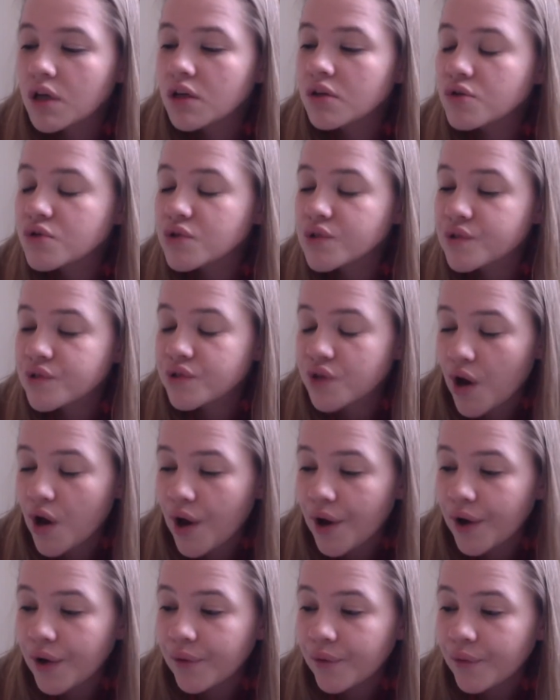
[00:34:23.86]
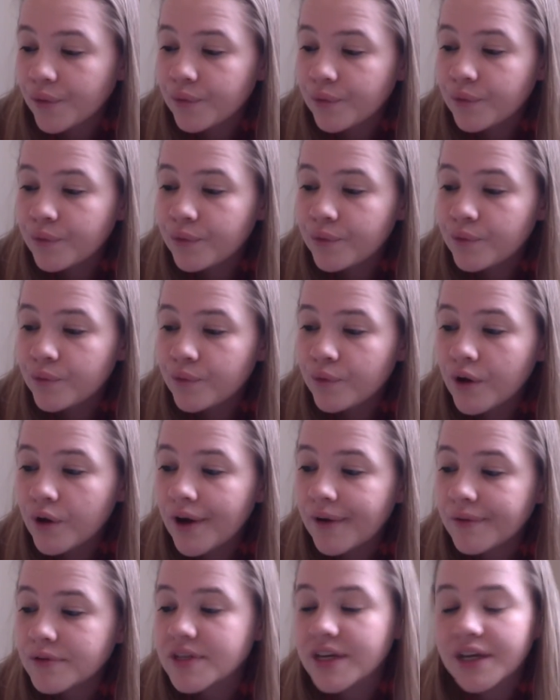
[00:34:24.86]
So
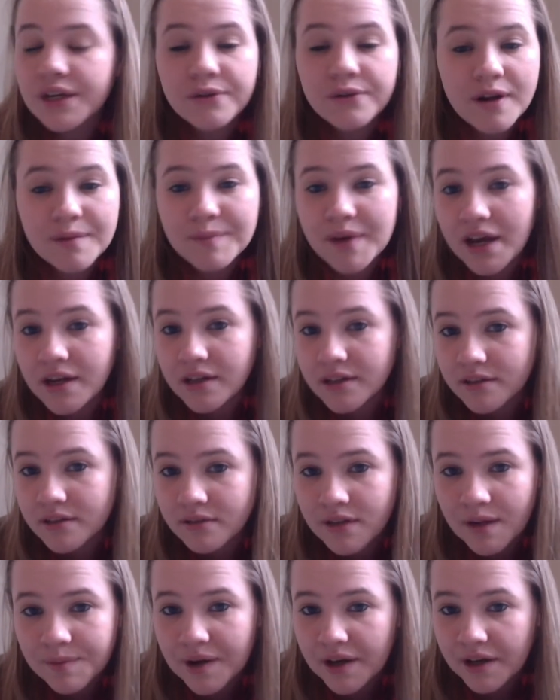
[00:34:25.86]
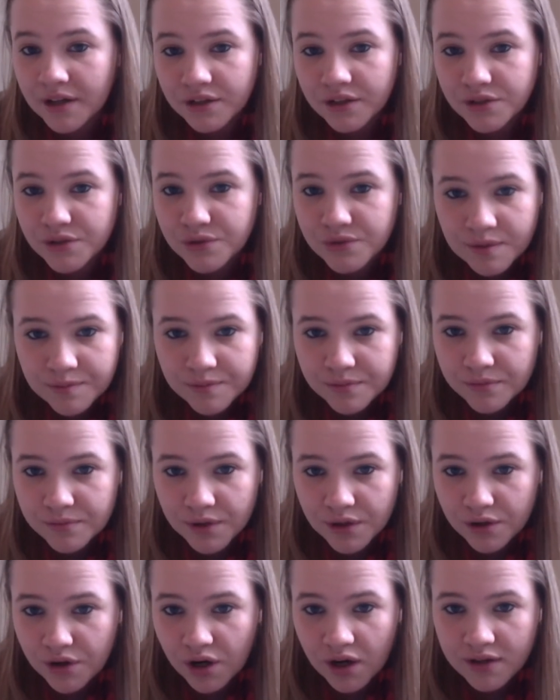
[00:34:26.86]
I was like, you know, I'm not gonna do some
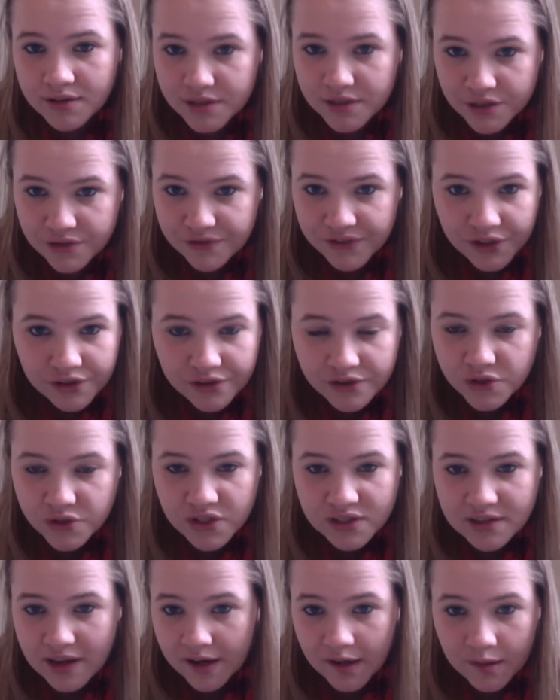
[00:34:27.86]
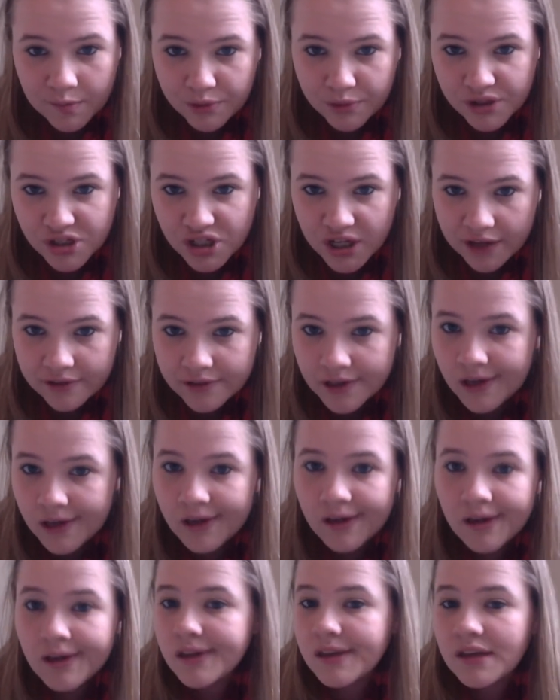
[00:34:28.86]
cross stitch for her that she's not gonna appreciate.
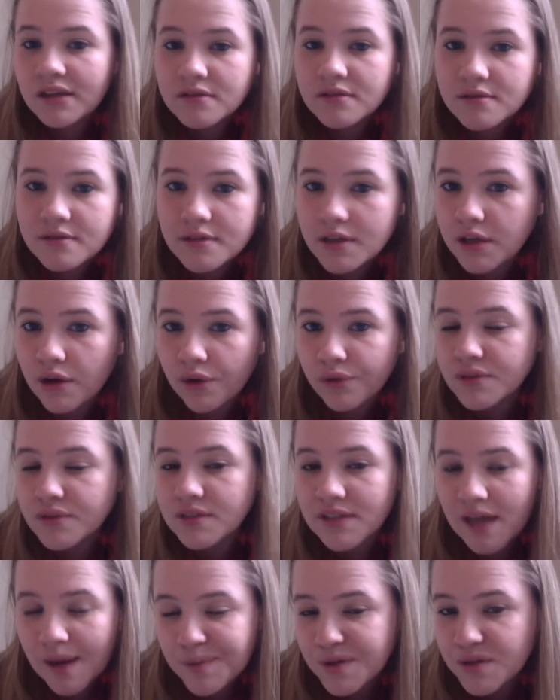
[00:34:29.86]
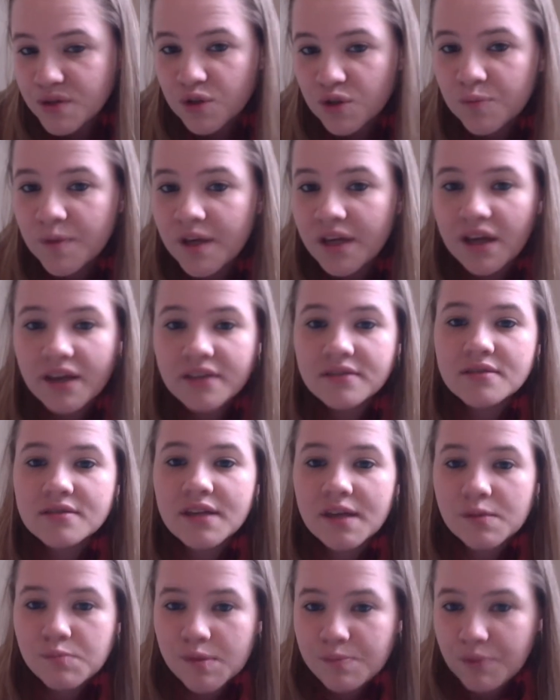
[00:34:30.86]
You know, it's time consuming, it
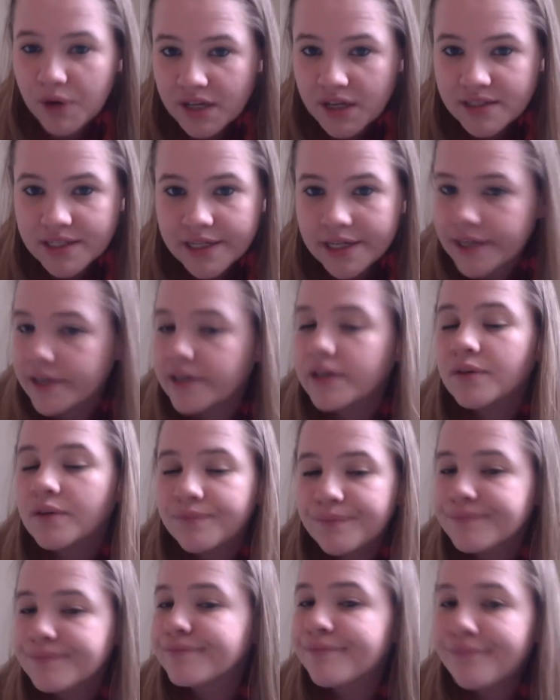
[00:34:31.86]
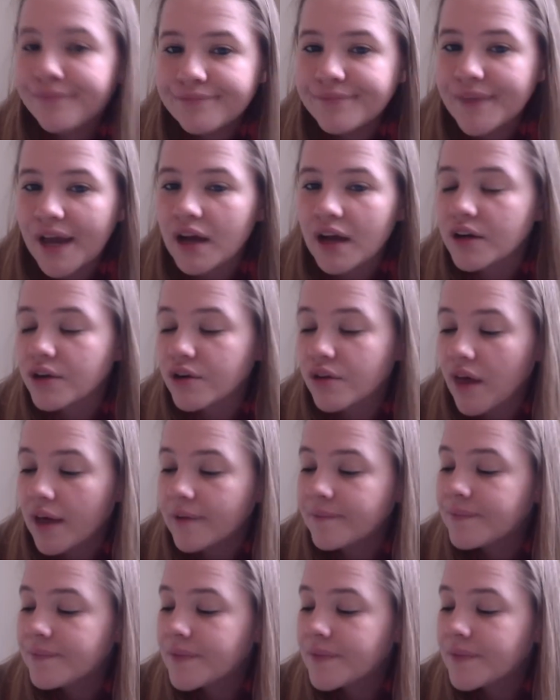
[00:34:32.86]
can be pricey, you know. Not gonna do that.